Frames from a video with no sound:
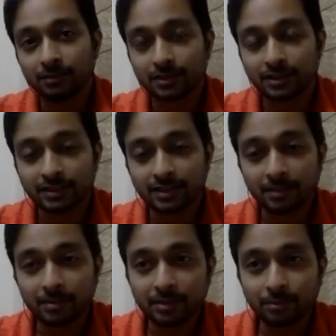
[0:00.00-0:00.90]
suggest
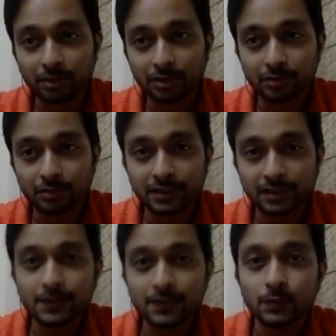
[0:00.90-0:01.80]
anybody wanting to read
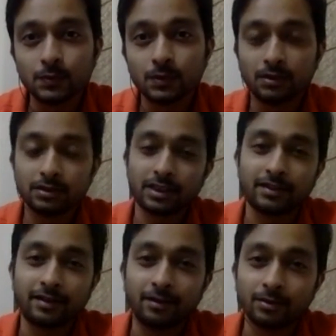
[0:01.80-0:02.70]
to check
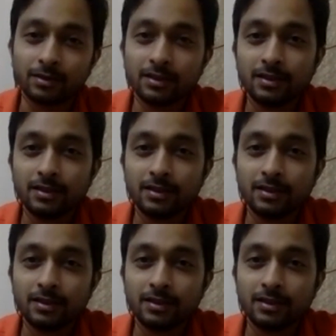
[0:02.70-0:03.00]
that out.